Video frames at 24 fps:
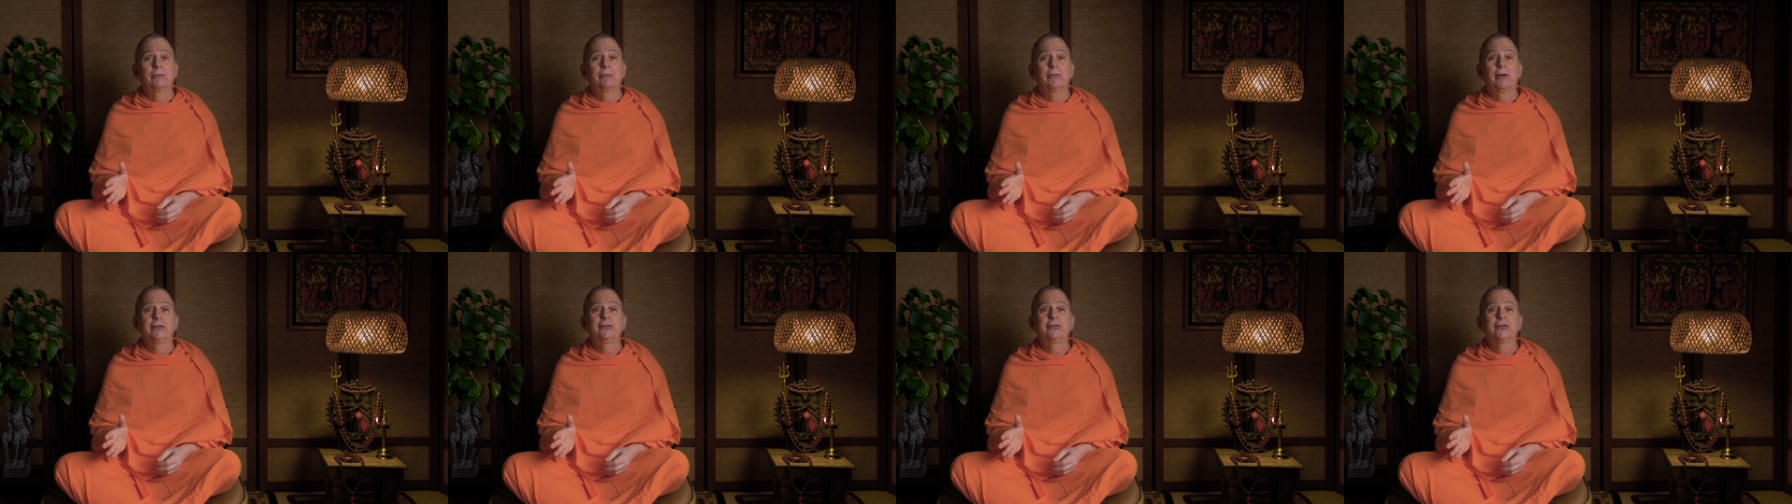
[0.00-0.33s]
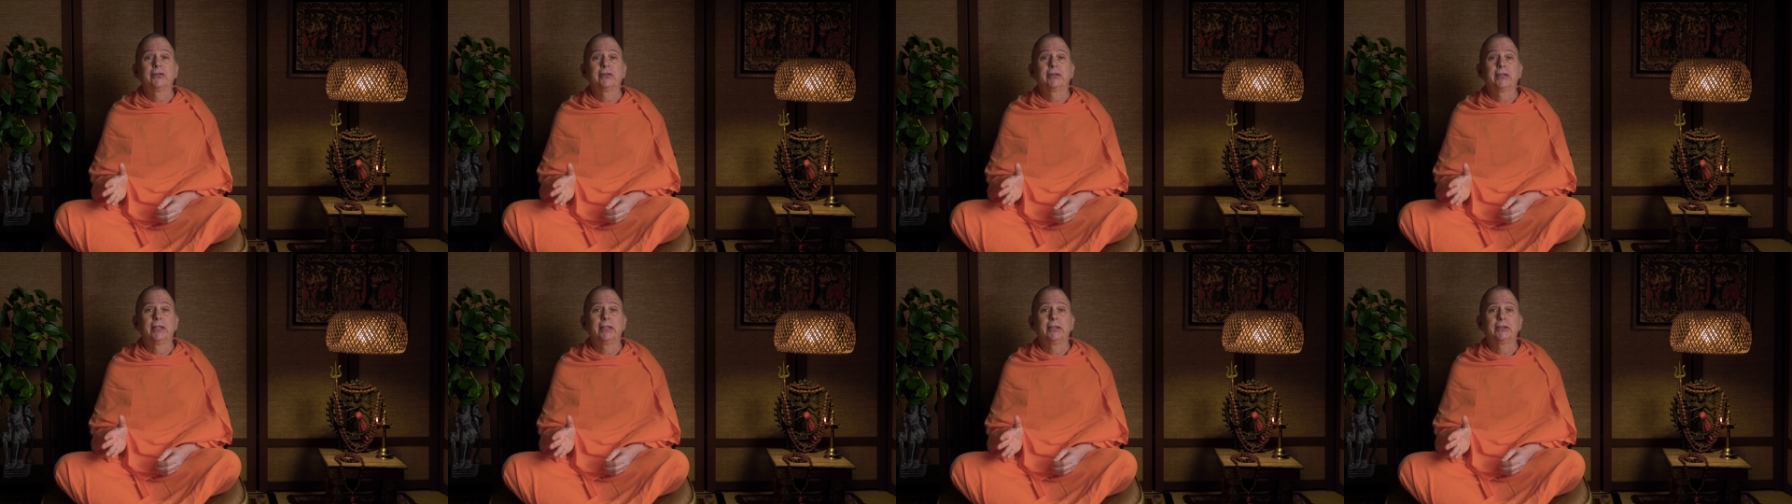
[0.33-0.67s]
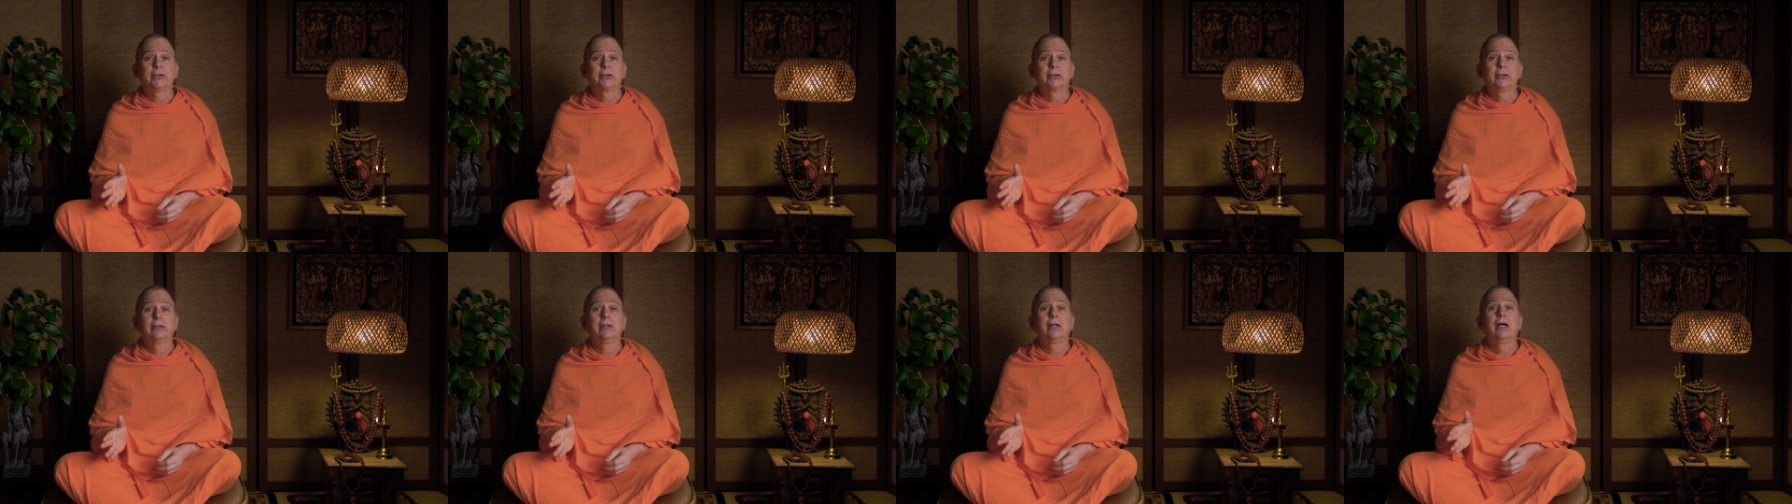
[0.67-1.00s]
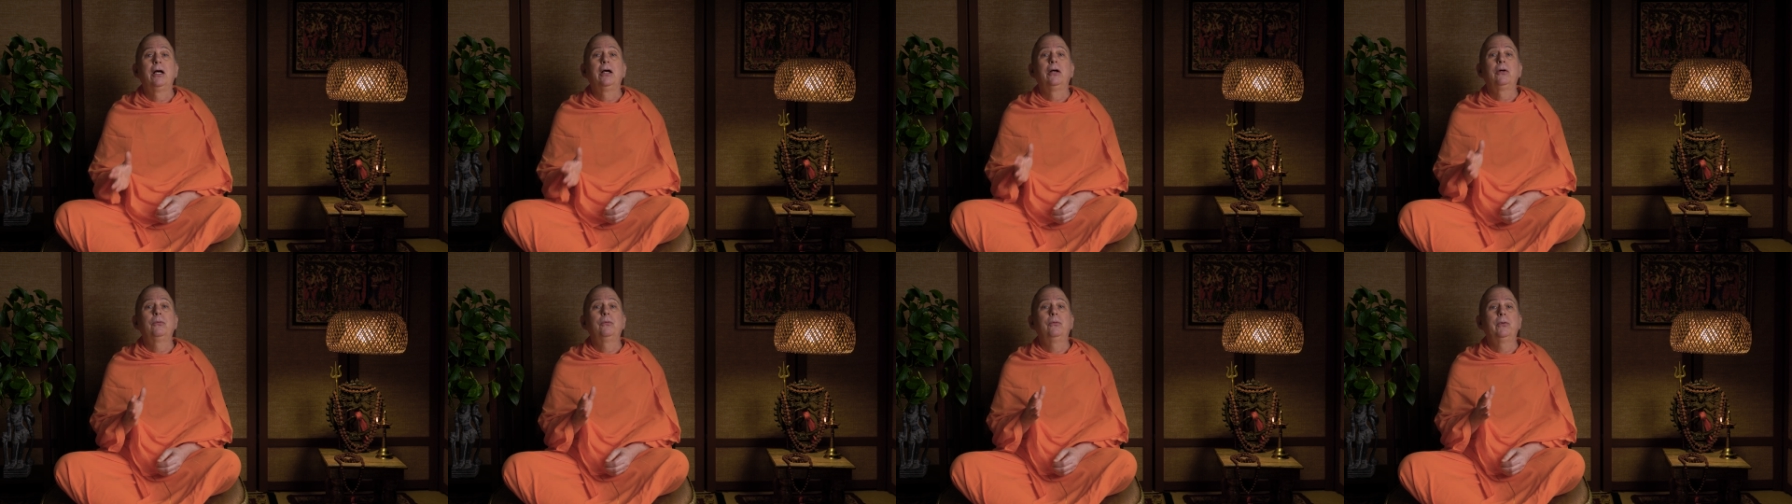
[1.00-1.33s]
recitation
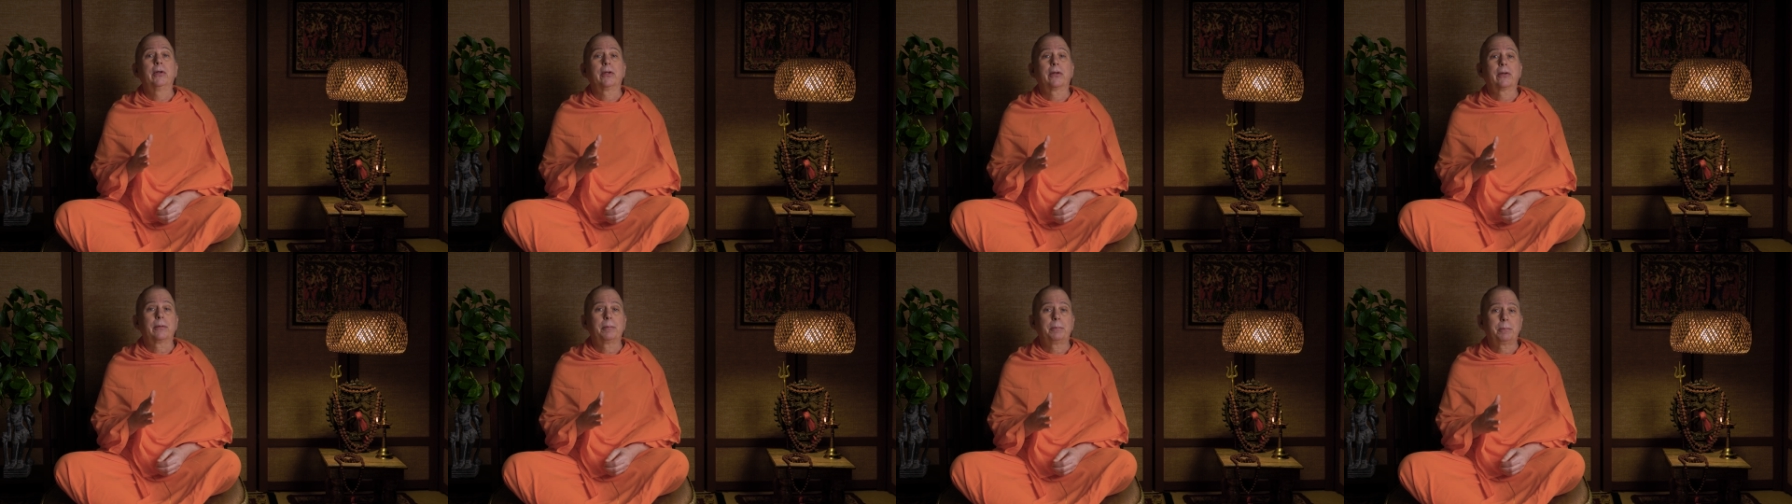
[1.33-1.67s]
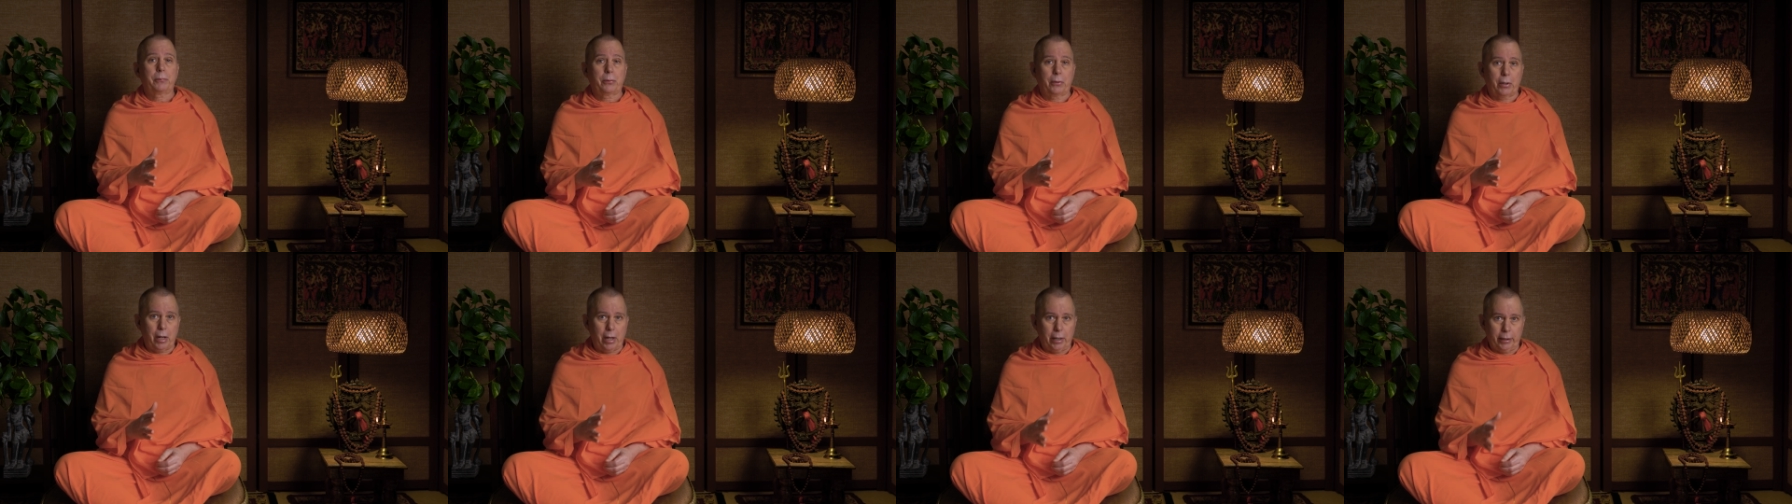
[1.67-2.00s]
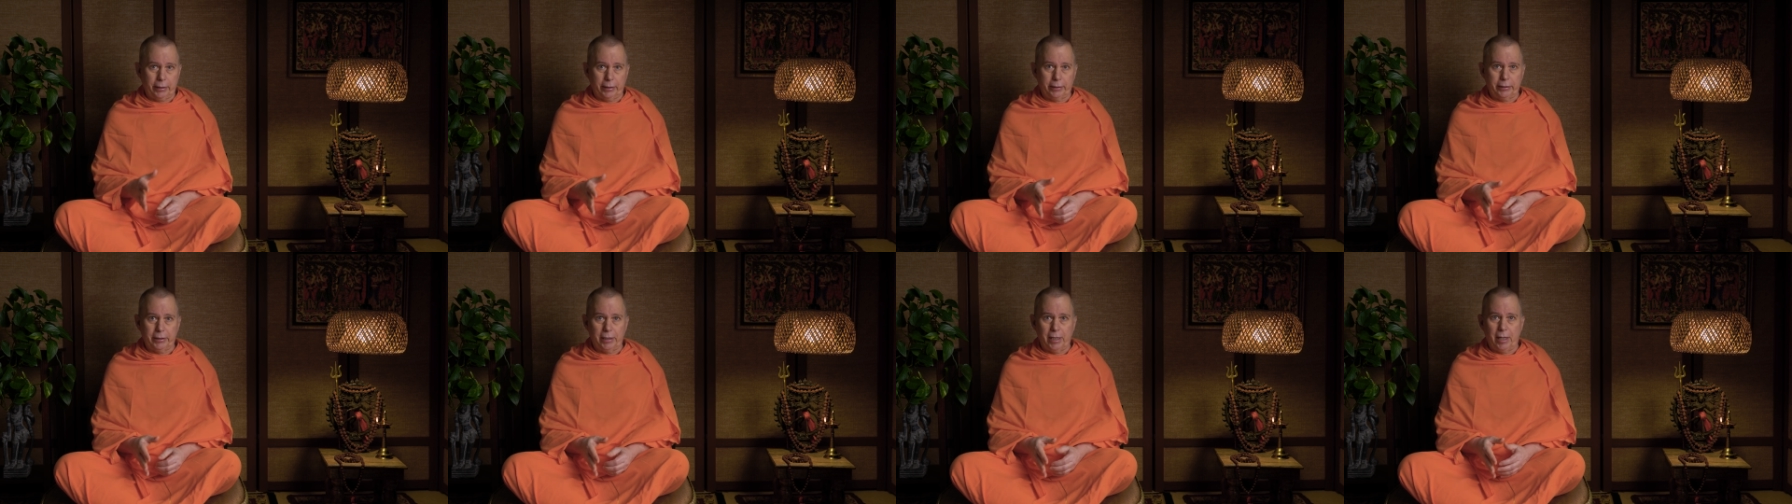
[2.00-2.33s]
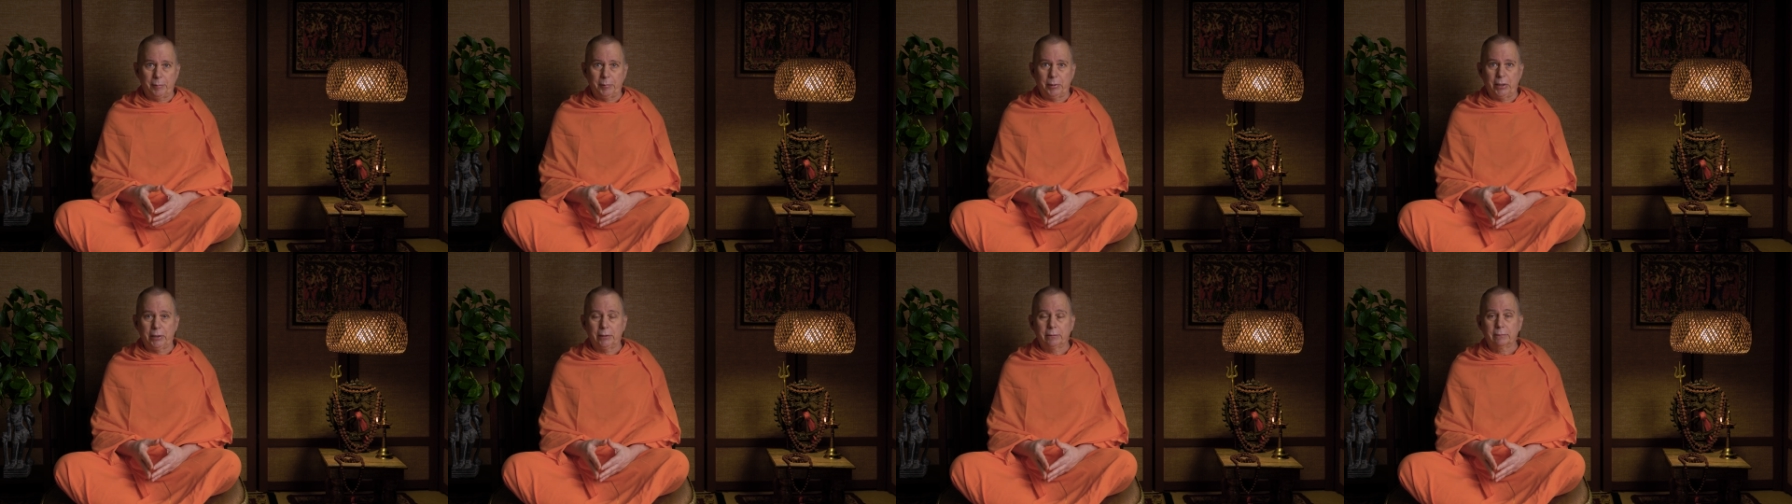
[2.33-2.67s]
with
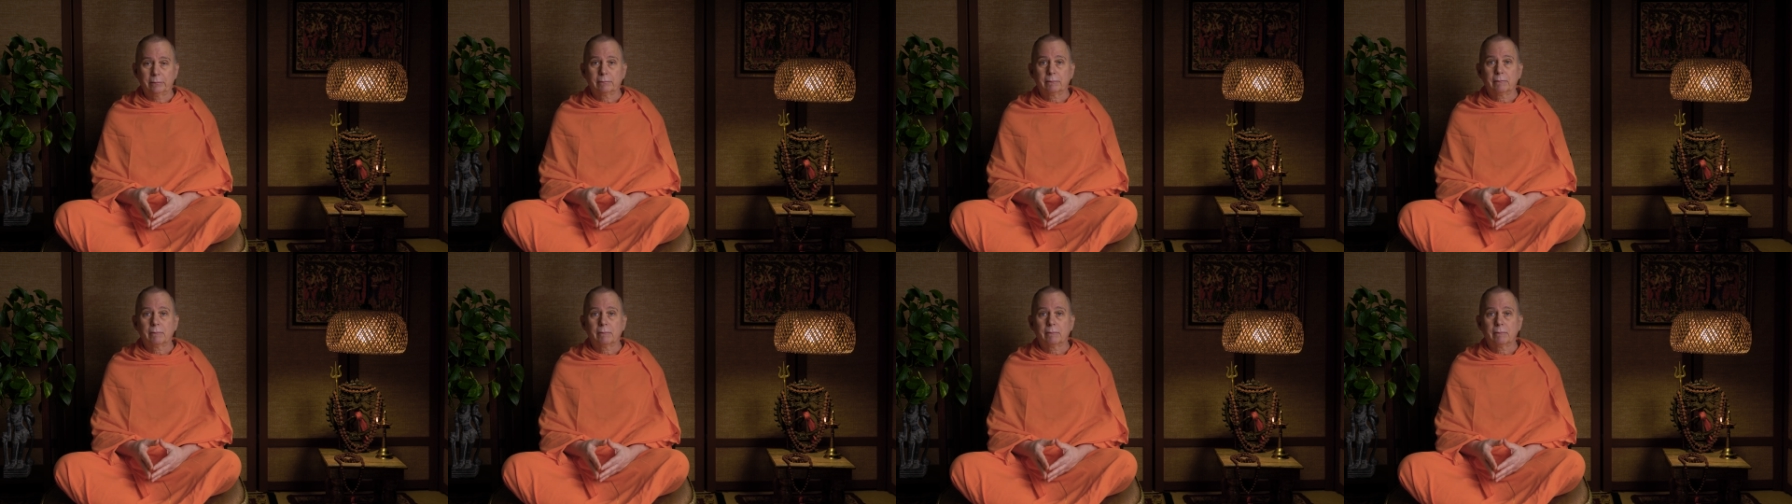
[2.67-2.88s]
pranayama.